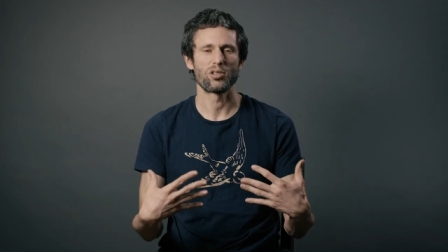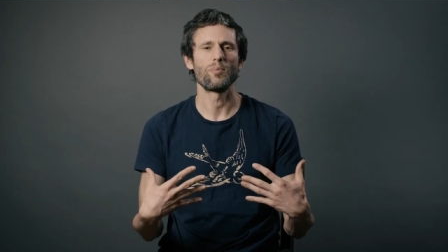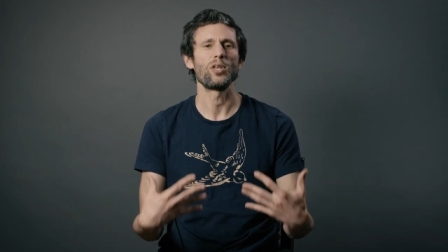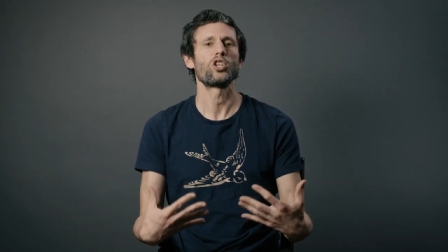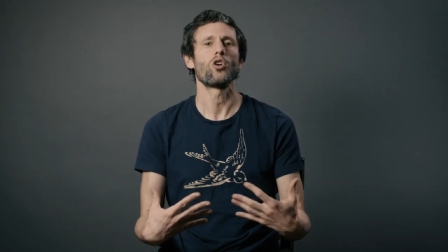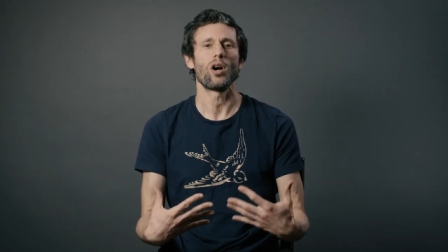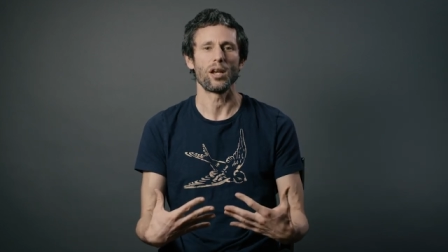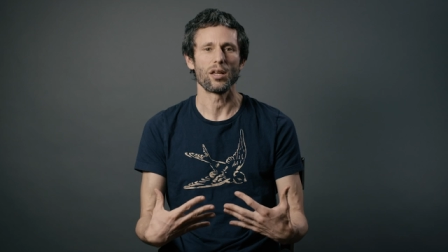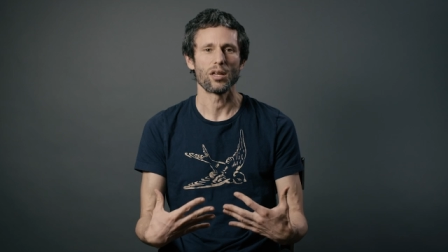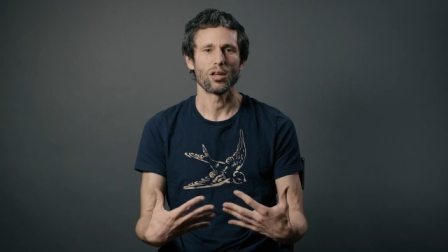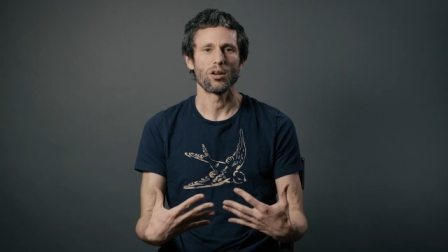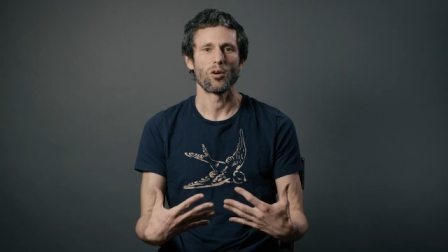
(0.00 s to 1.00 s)
be good,
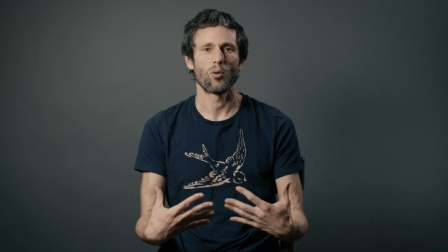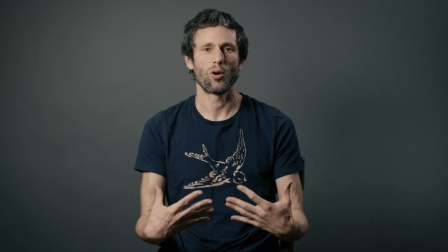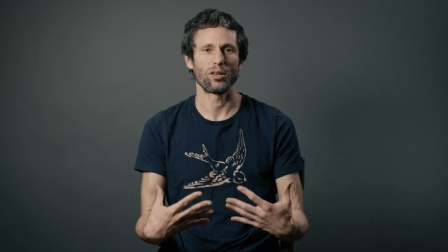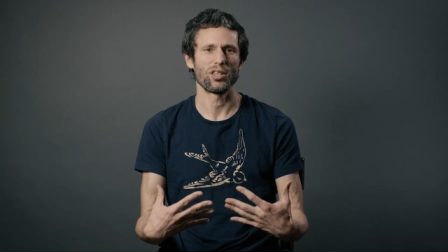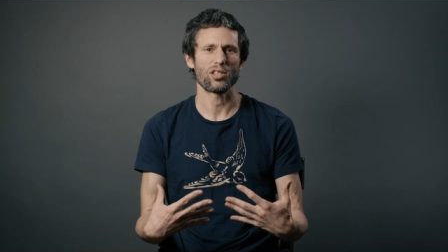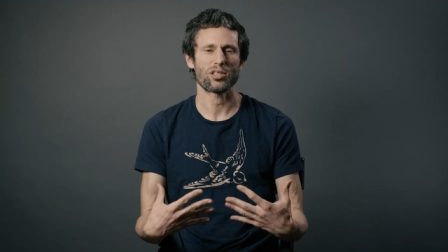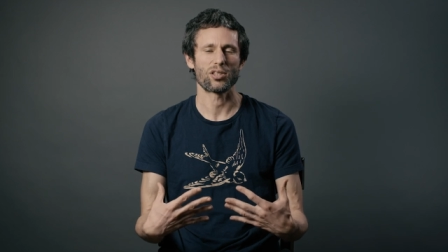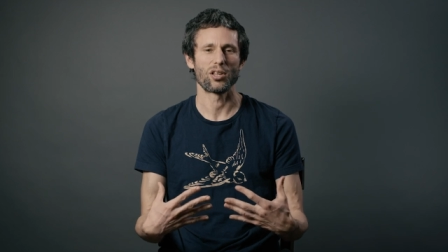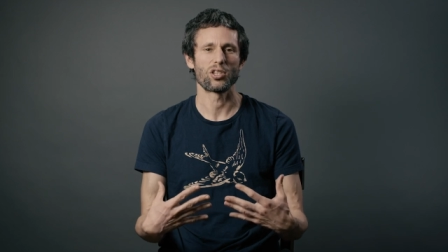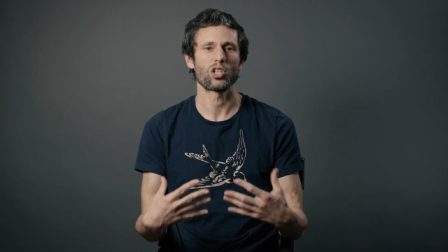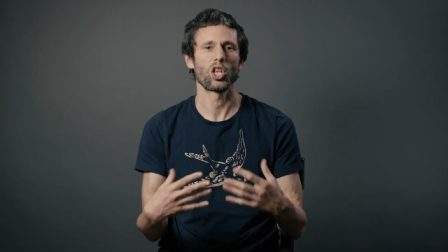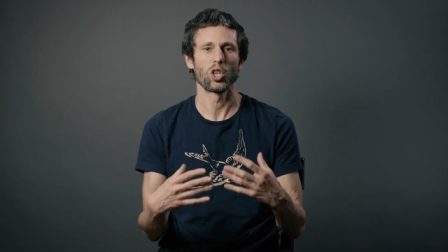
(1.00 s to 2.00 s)
or at
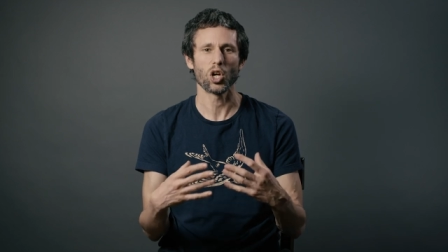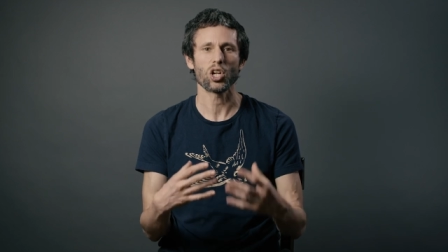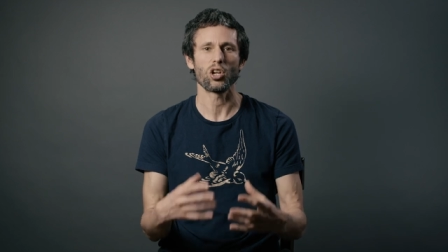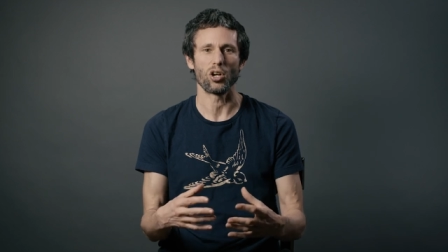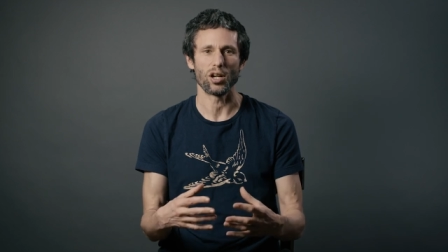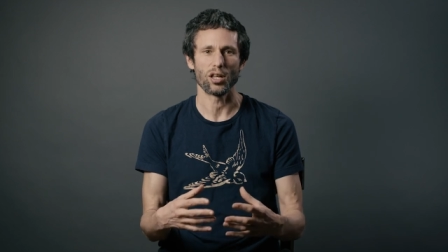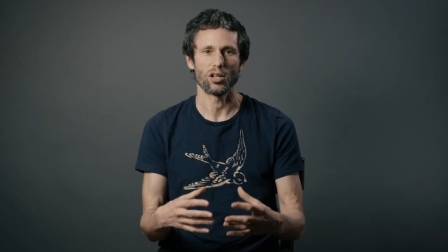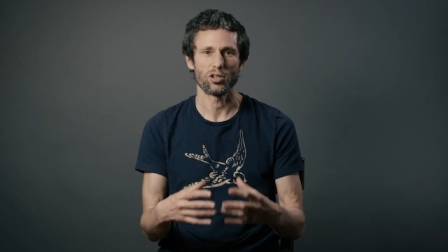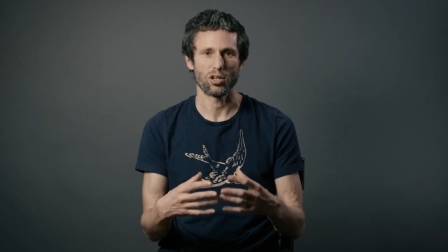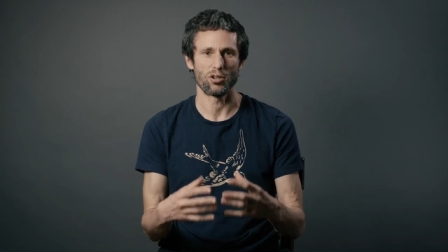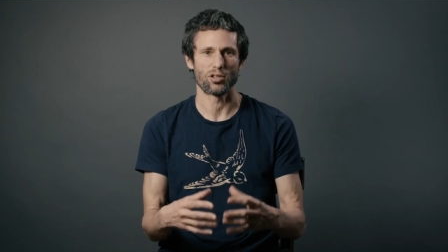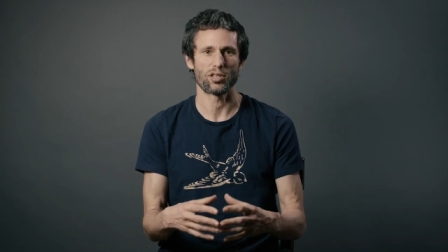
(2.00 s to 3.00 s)
least to look good
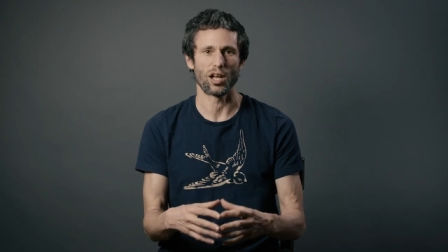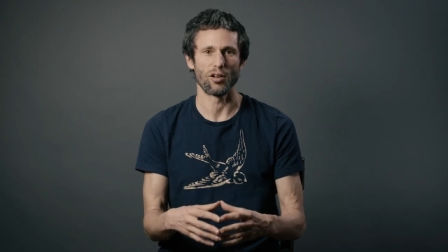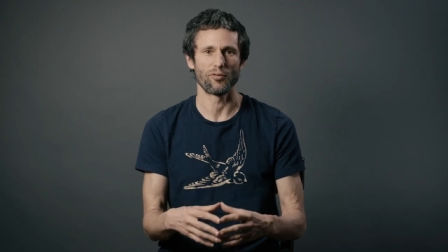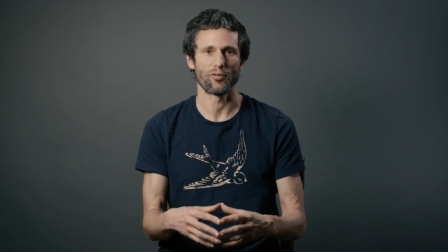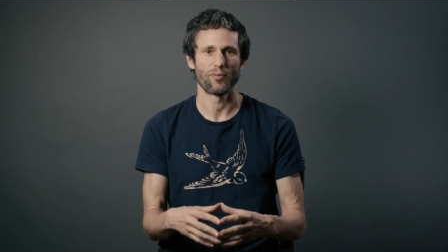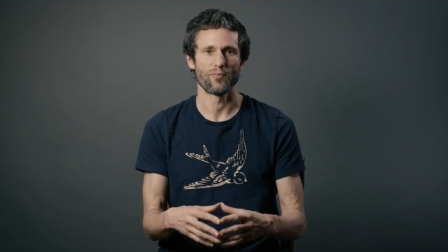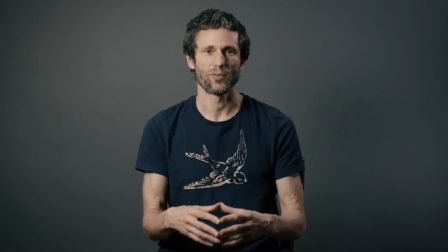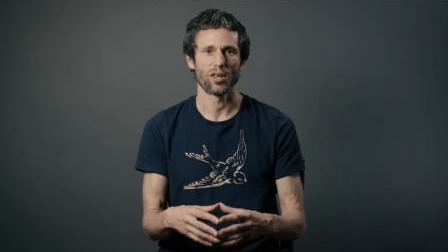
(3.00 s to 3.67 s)
to yourself.